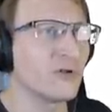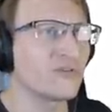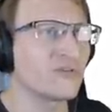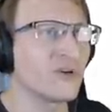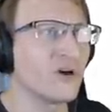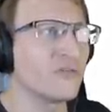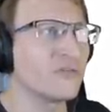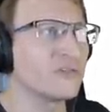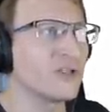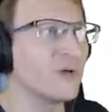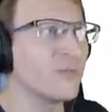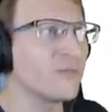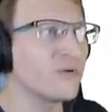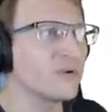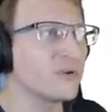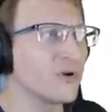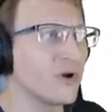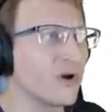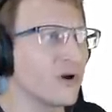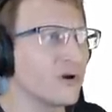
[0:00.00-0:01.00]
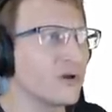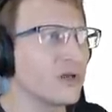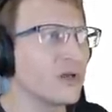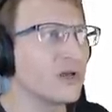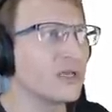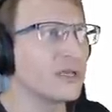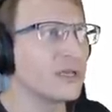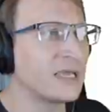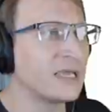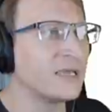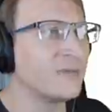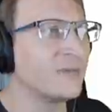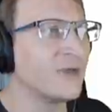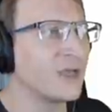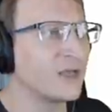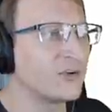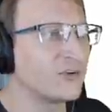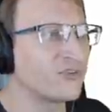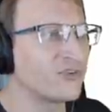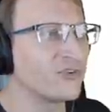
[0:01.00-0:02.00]
of Lumberyard, a game
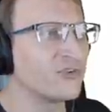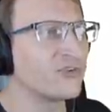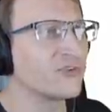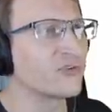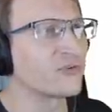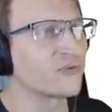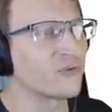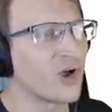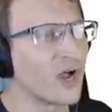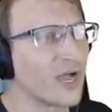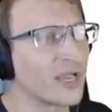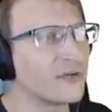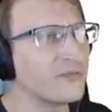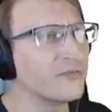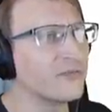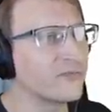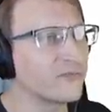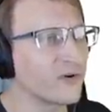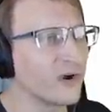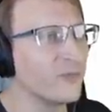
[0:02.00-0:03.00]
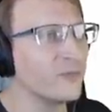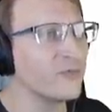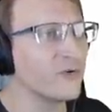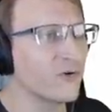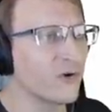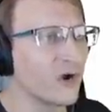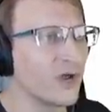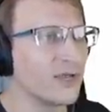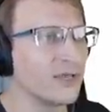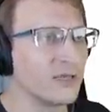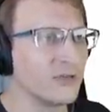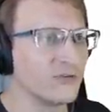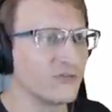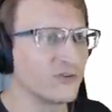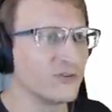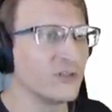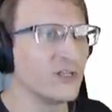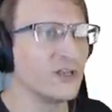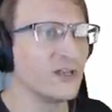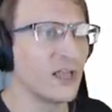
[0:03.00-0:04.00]
engine derived from
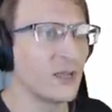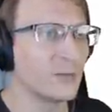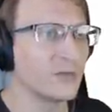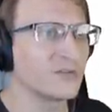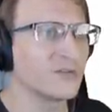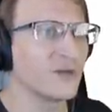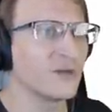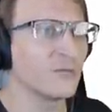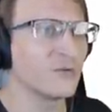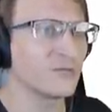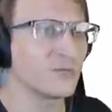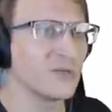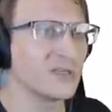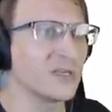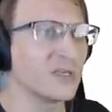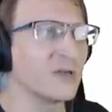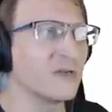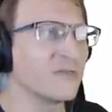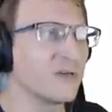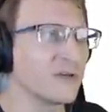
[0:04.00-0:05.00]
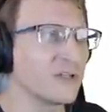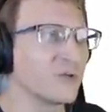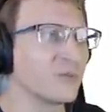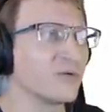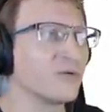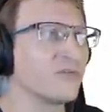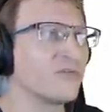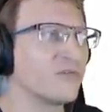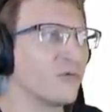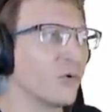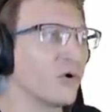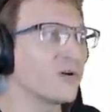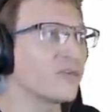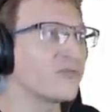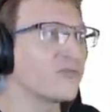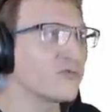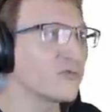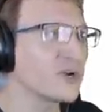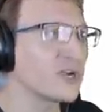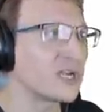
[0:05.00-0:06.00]
CryEngine that Amazon was making available for
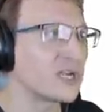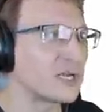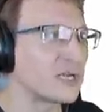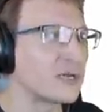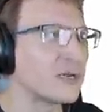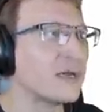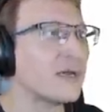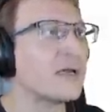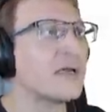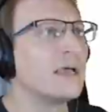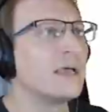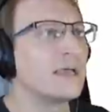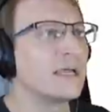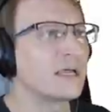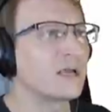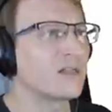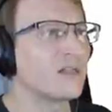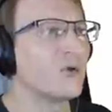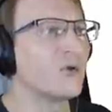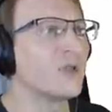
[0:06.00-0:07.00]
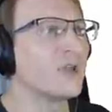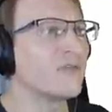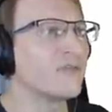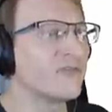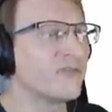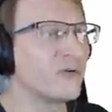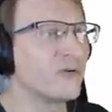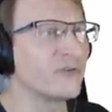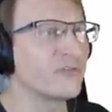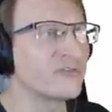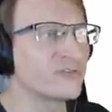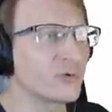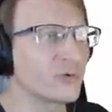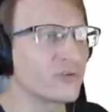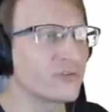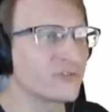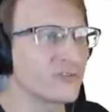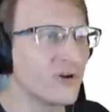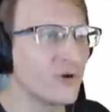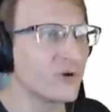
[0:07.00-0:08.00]
free, including full
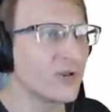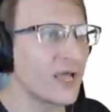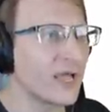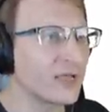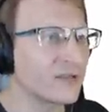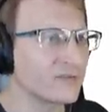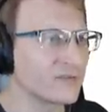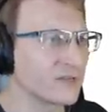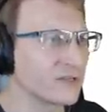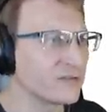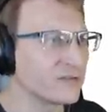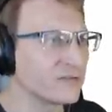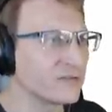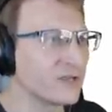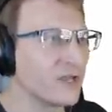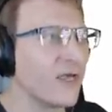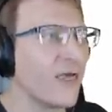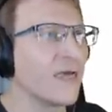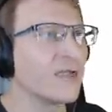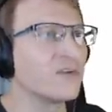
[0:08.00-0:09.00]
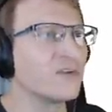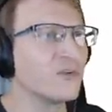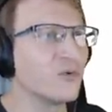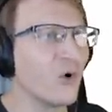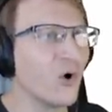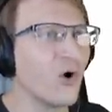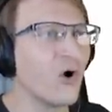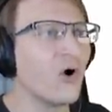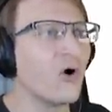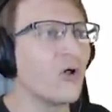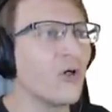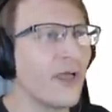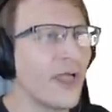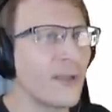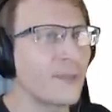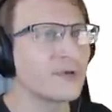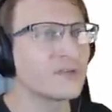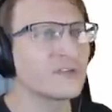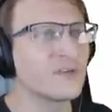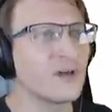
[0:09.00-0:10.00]
source code access to all
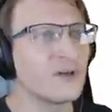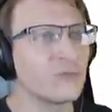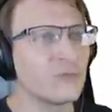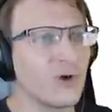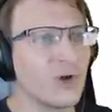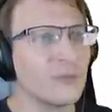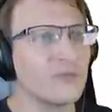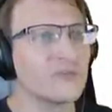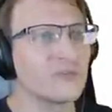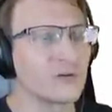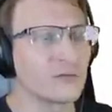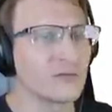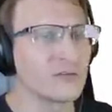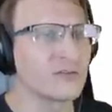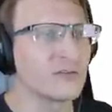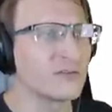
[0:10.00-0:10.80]
Amazon Web Services